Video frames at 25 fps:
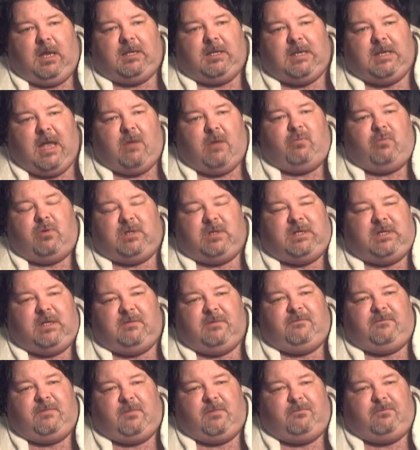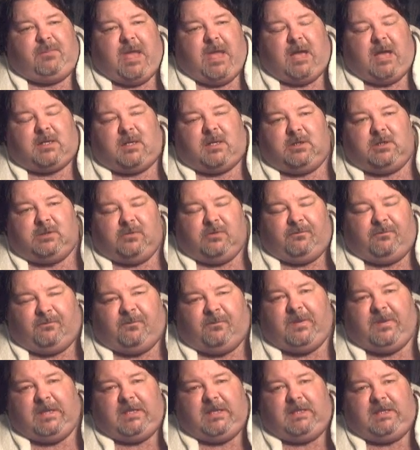and that will give you back on your
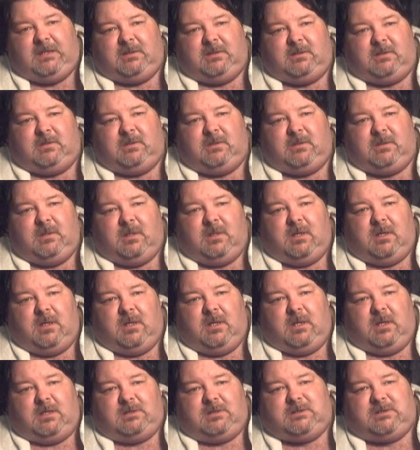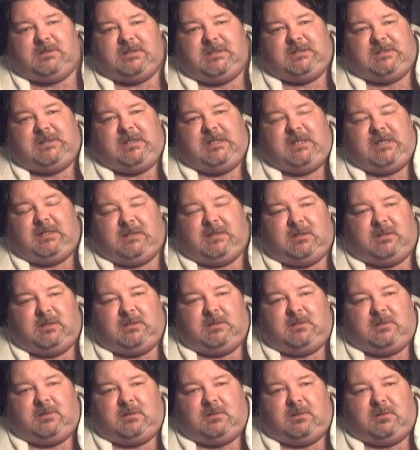feet to get
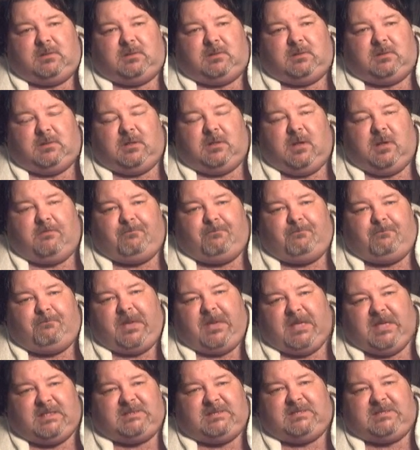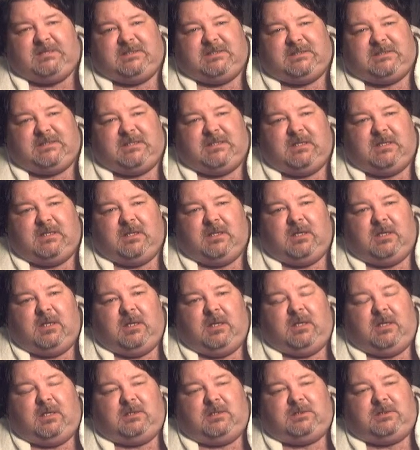a basis
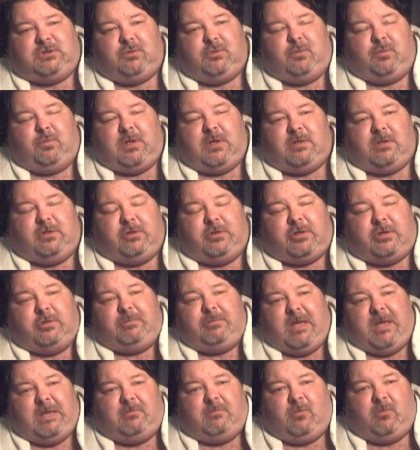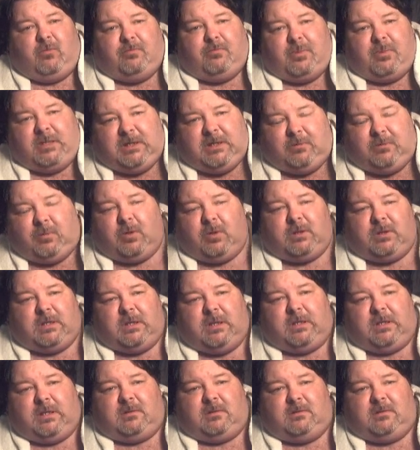to where you can make more money
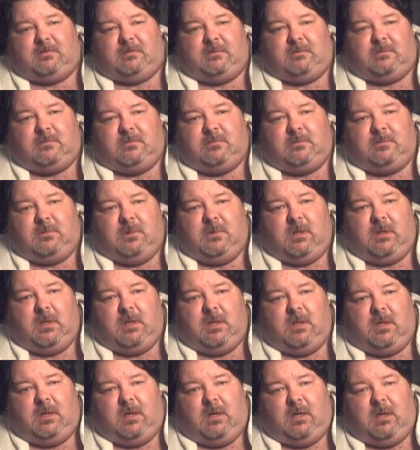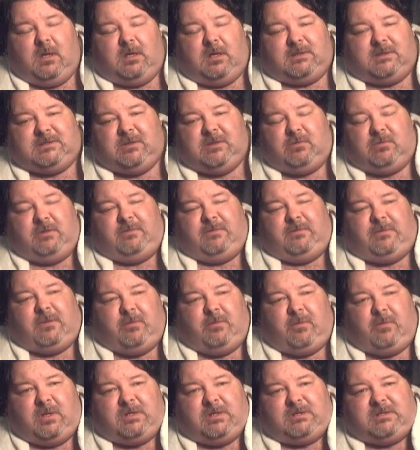working so if
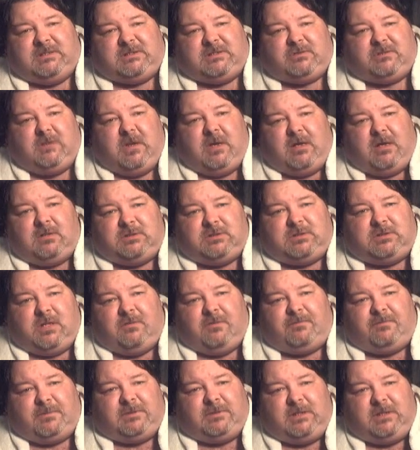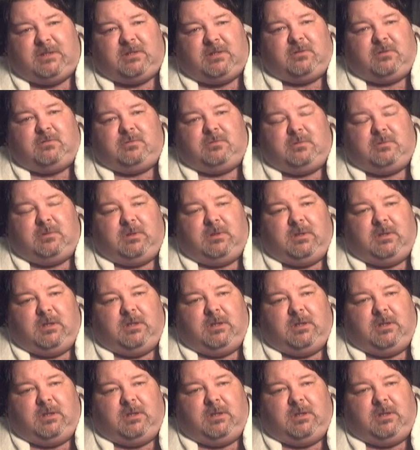you want to scrounge off a little